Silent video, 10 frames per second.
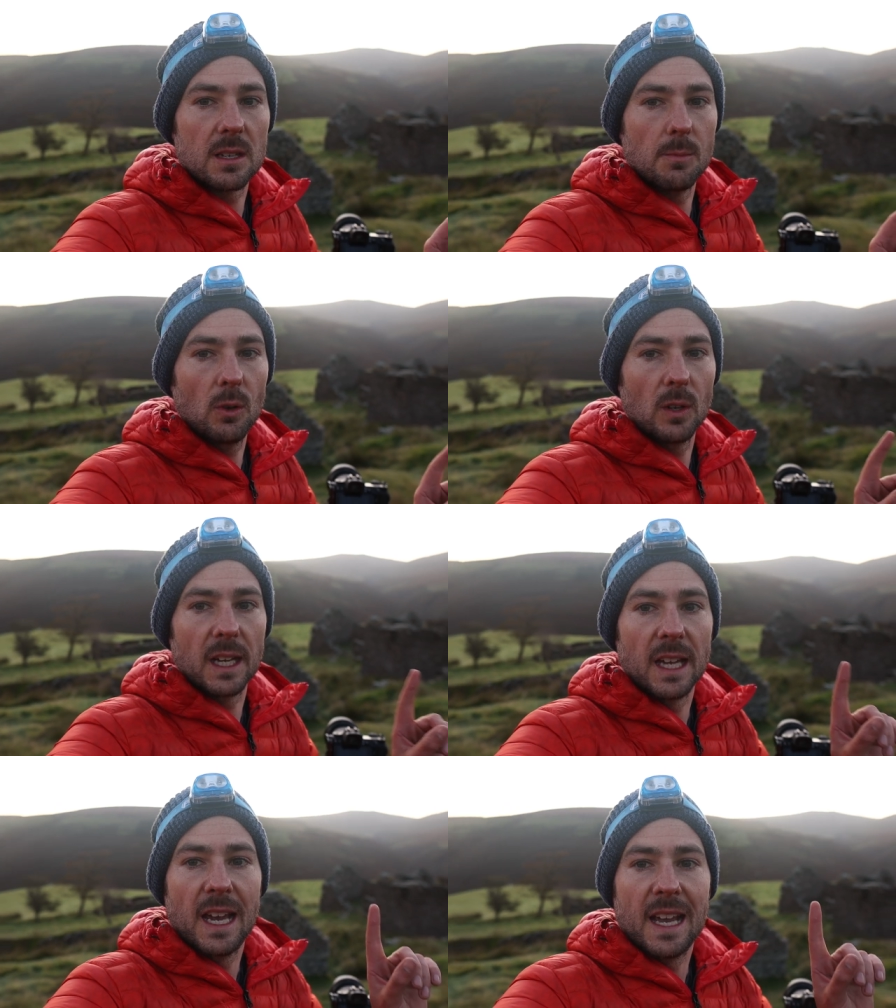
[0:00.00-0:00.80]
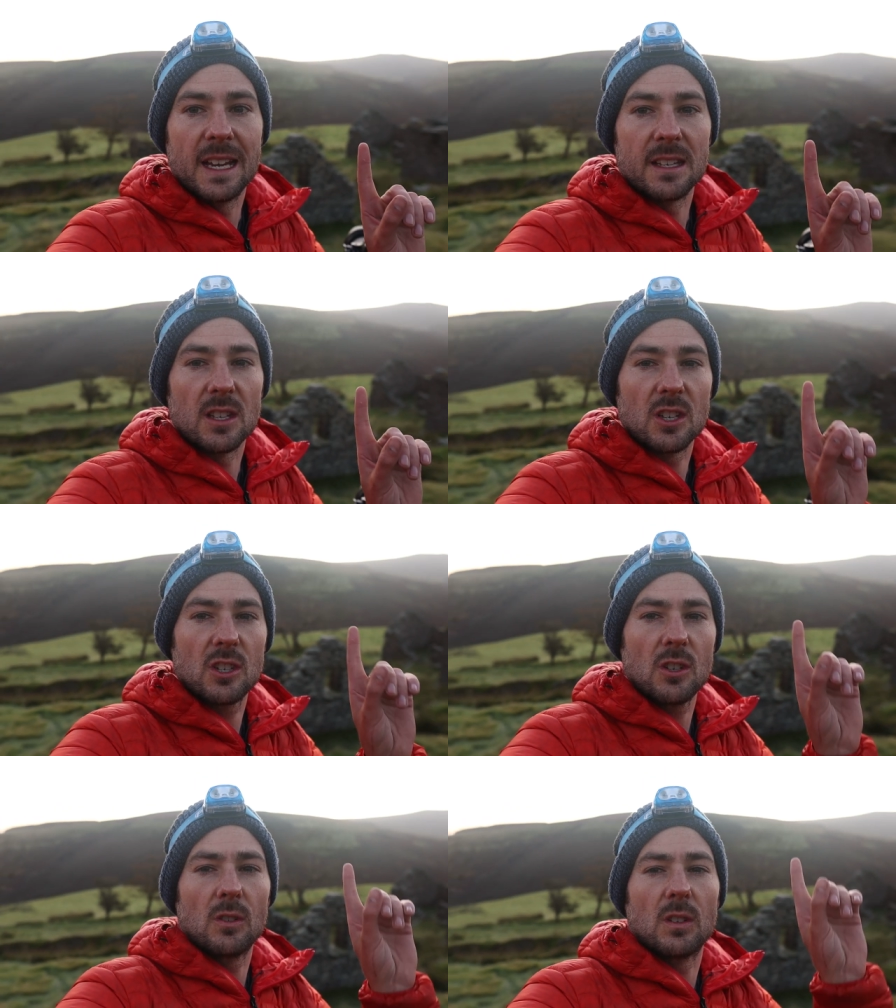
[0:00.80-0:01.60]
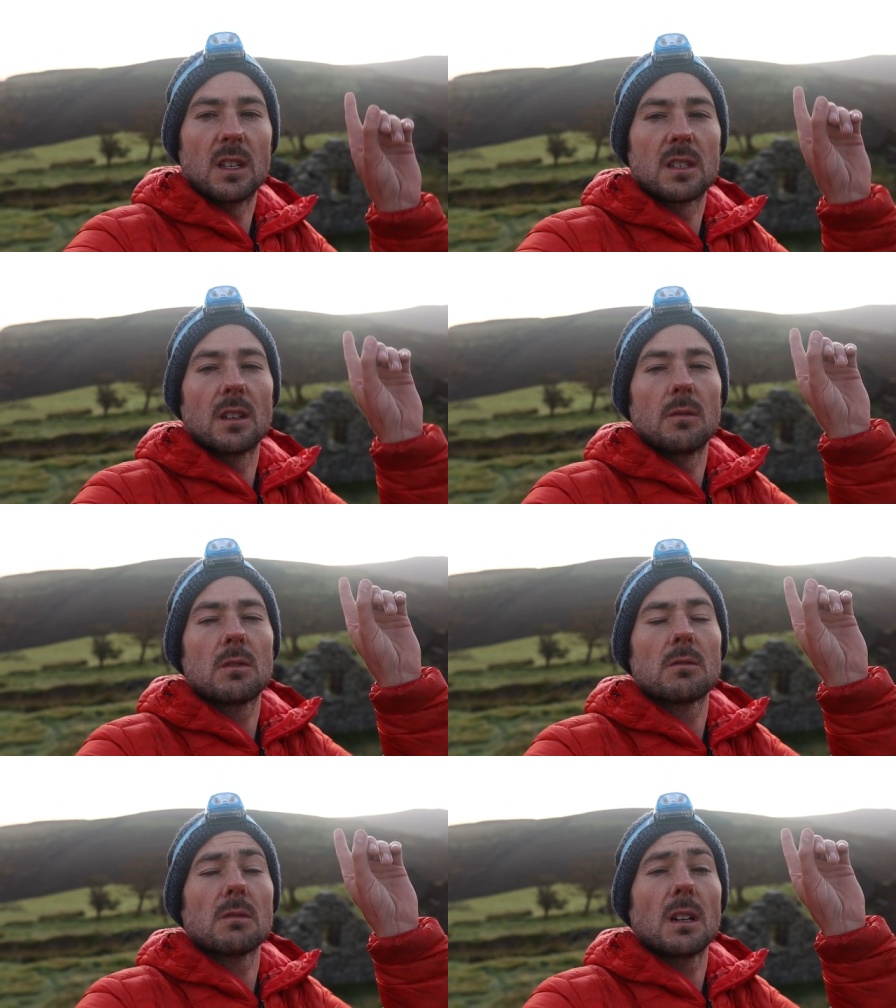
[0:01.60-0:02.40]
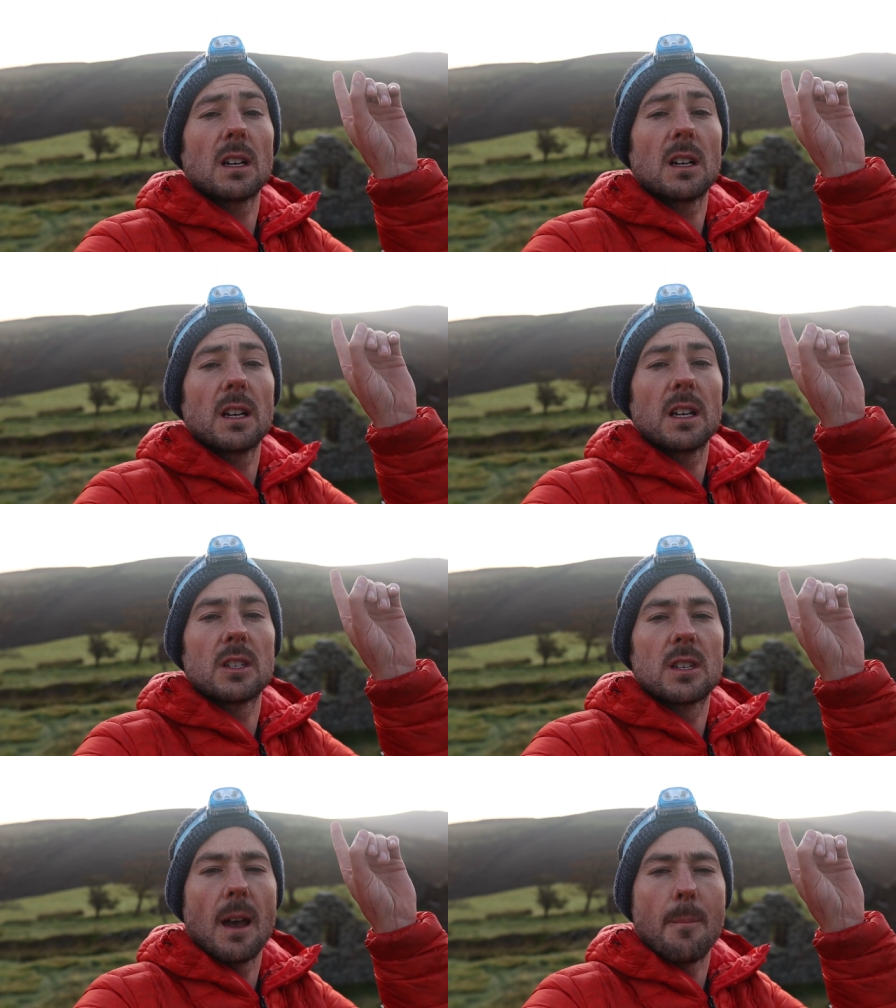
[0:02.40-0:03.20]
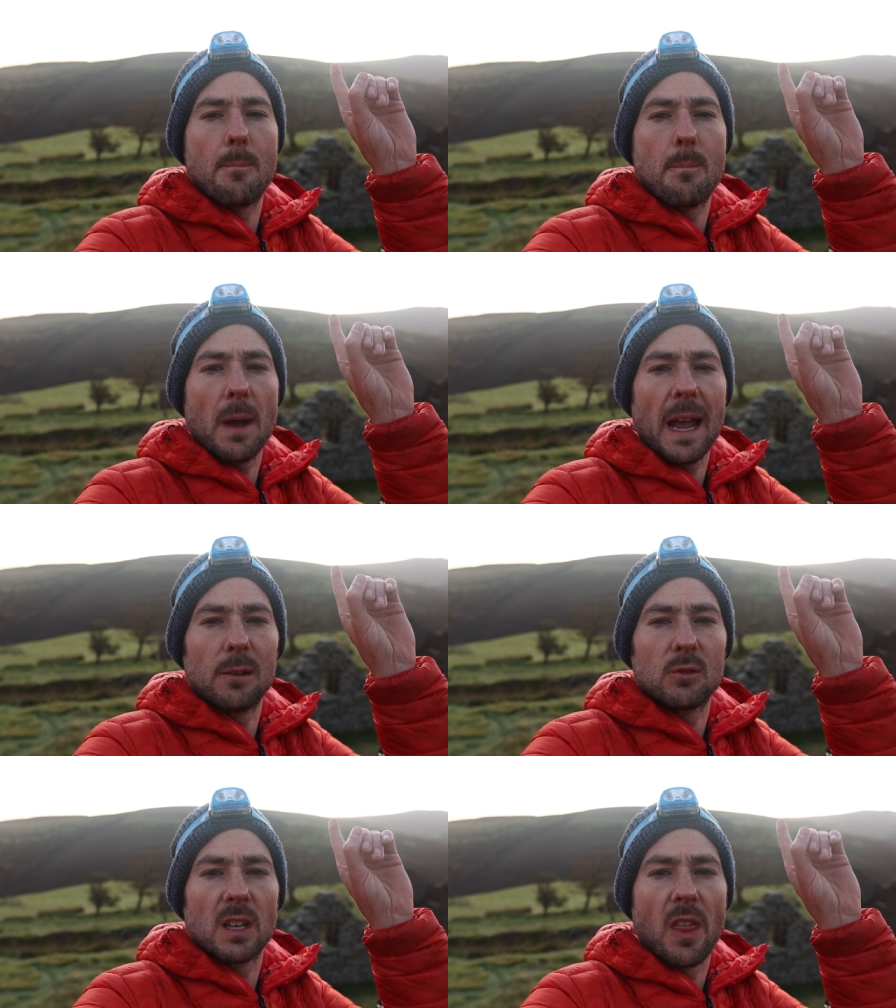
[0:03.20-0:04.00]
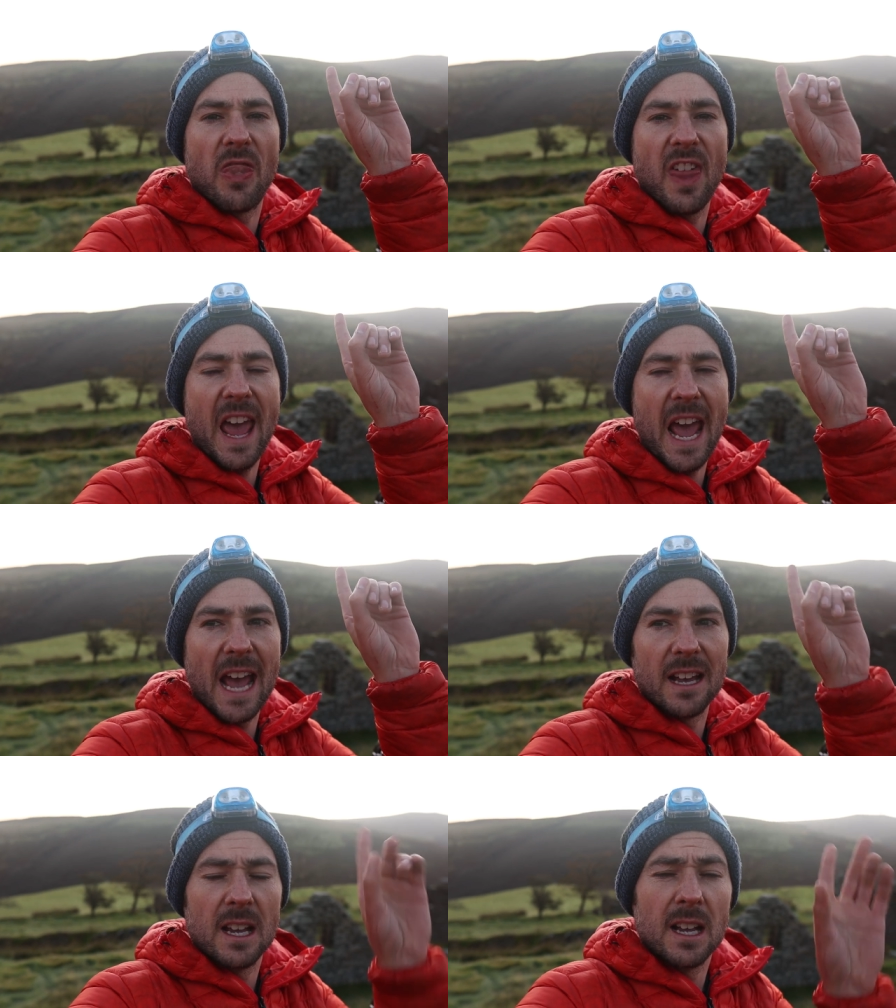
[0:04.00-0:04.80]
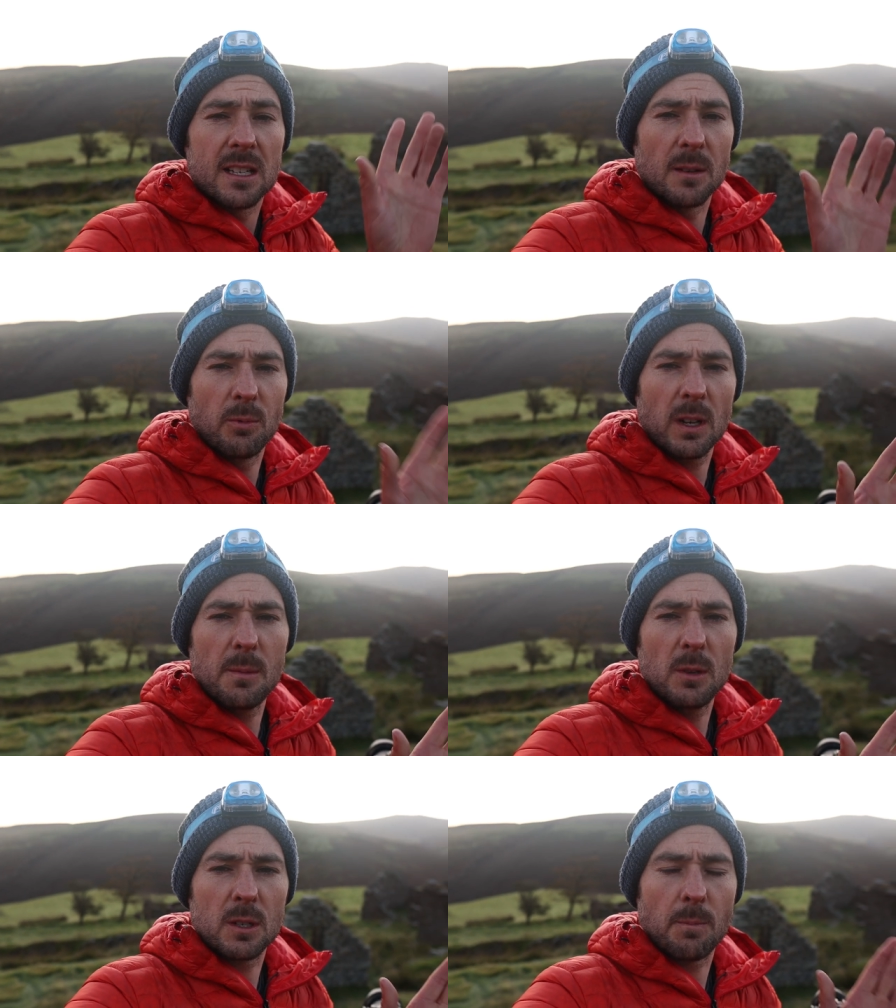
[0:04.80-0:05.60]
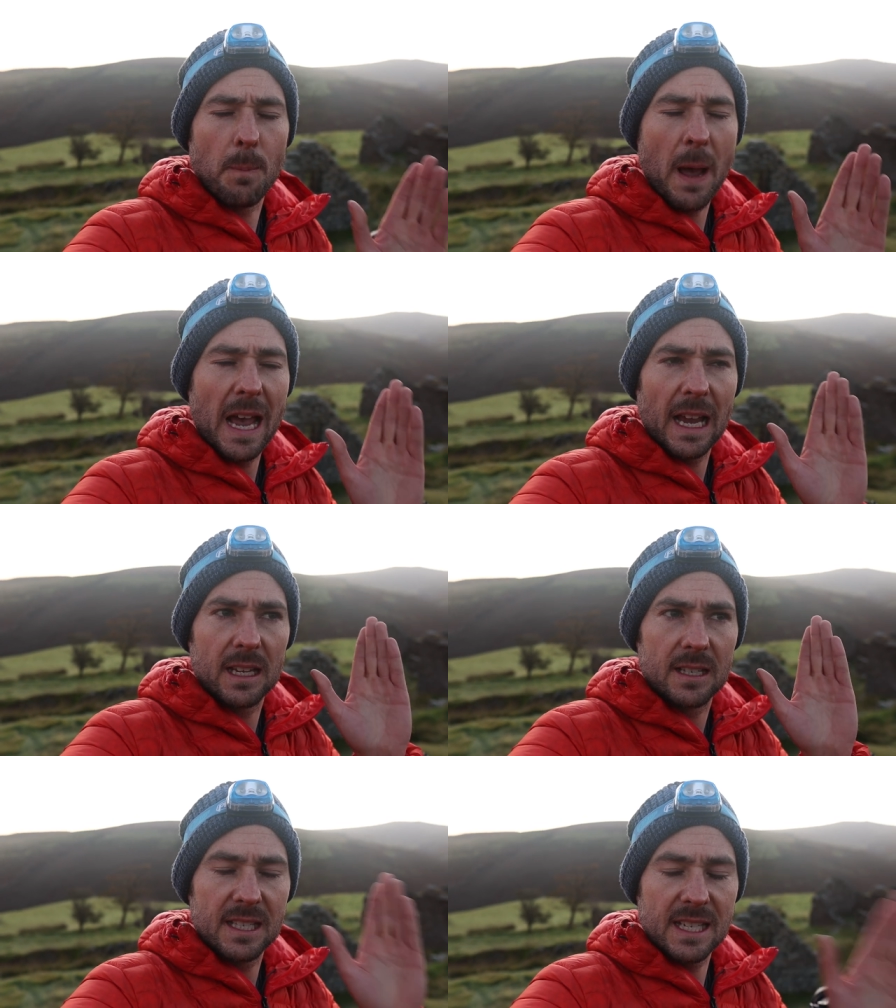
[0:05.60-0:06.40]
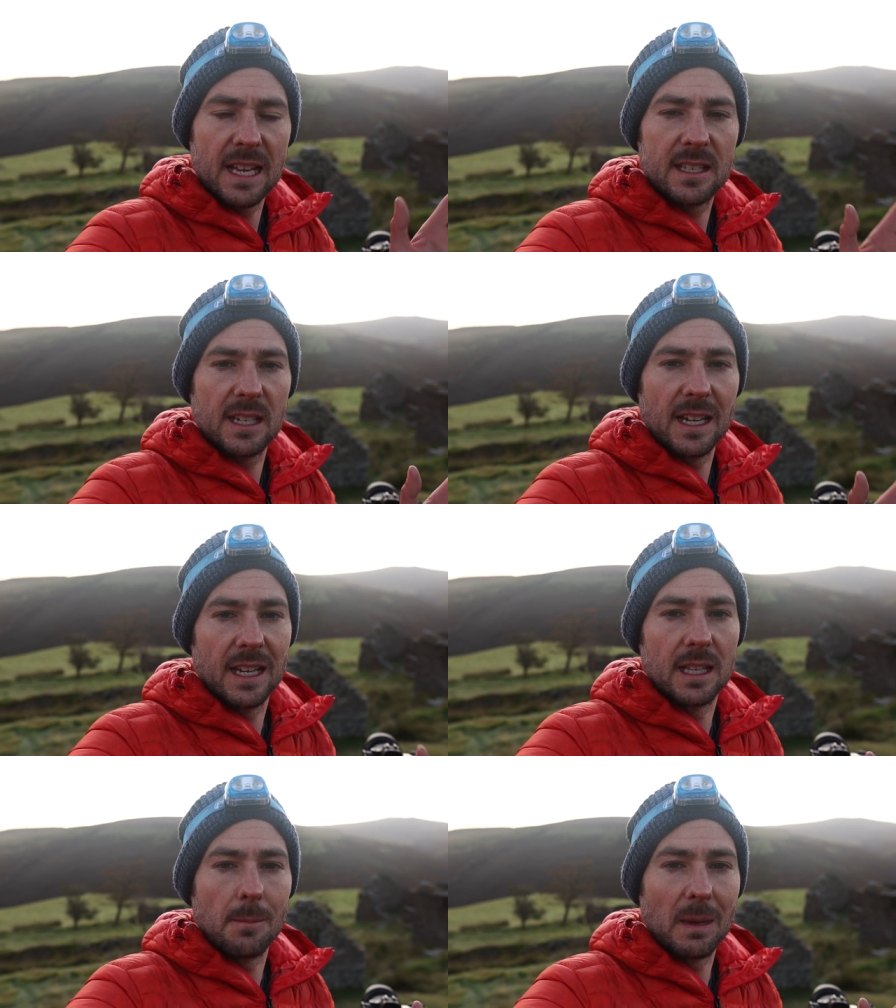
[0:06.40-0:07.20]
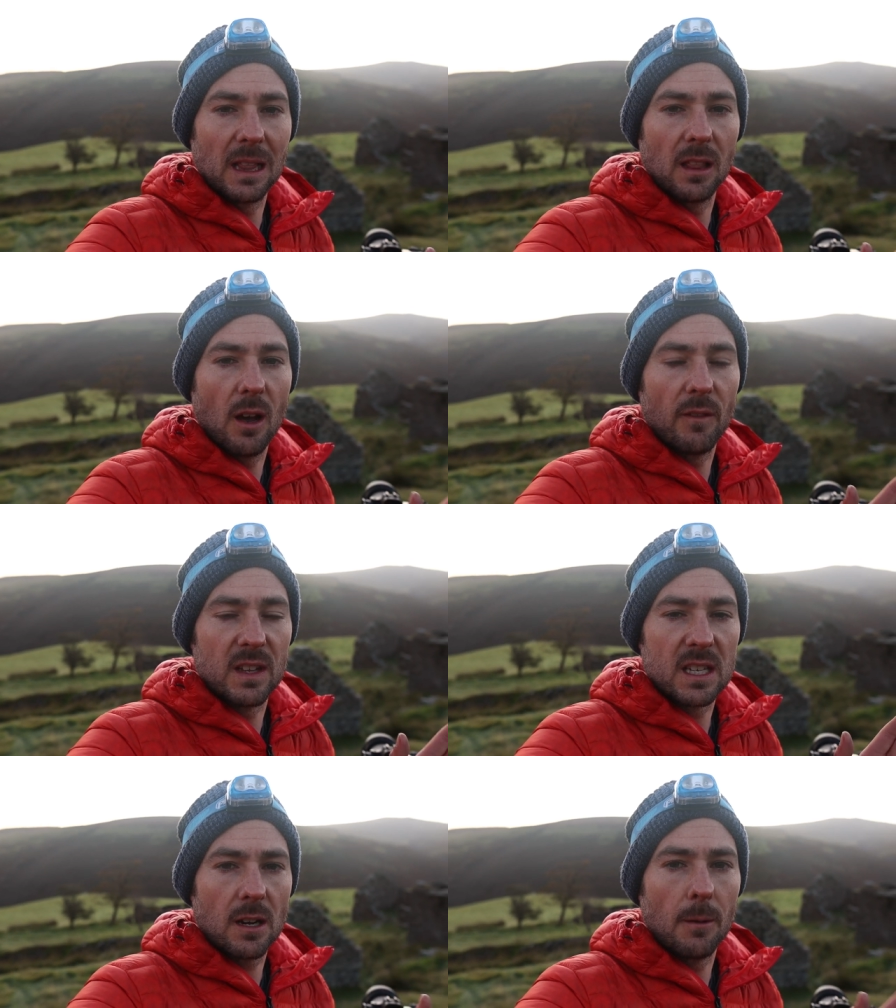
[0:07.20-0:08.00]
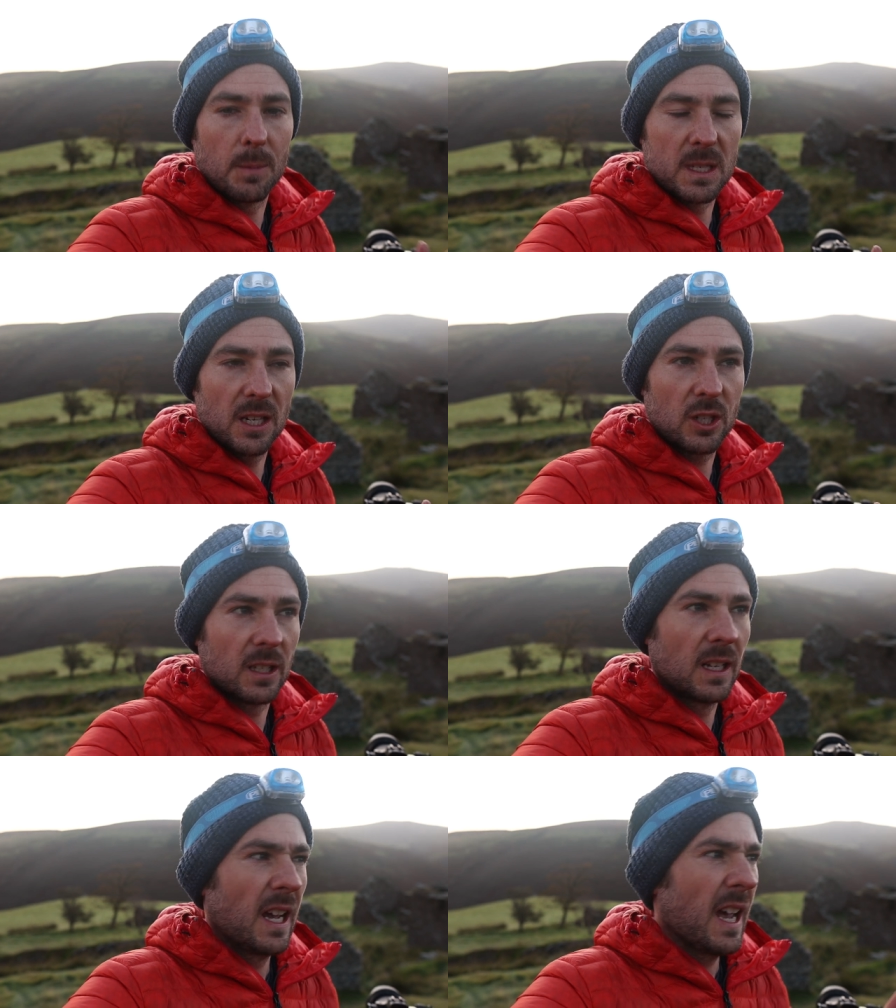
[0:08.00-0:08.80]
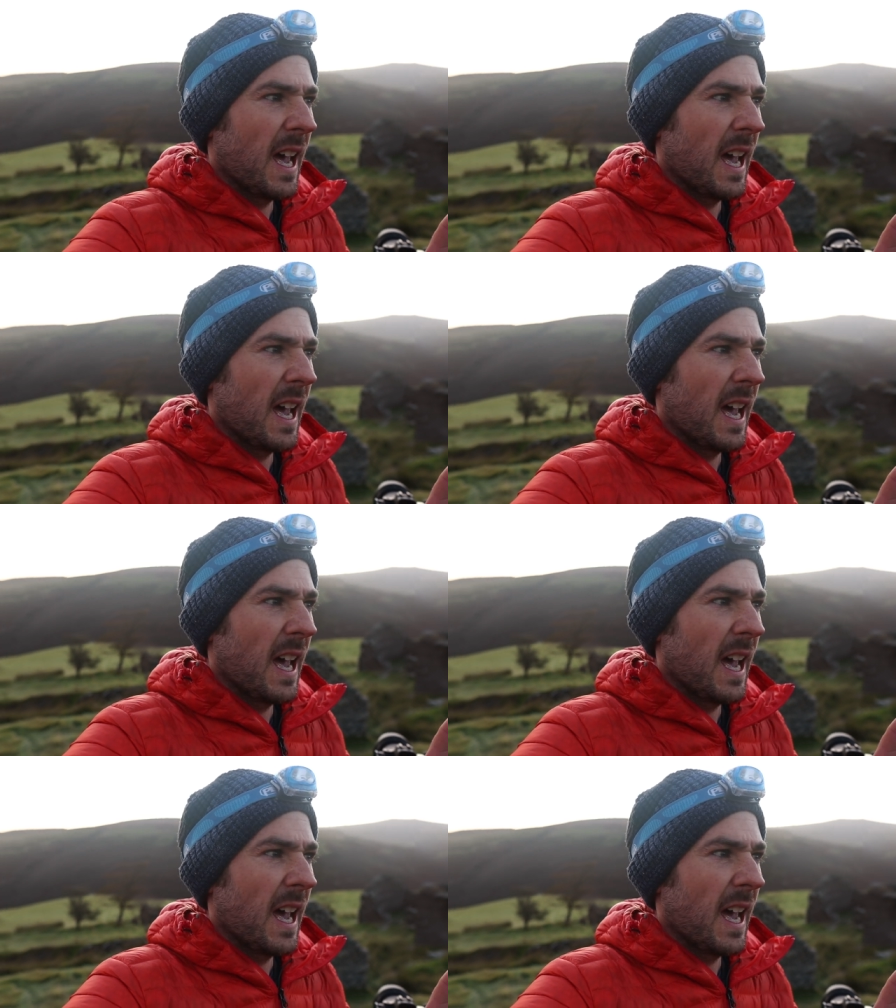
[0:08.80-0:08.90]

this morning is the sun is going to rise about there. So pretty much bang center in the middle of this composition.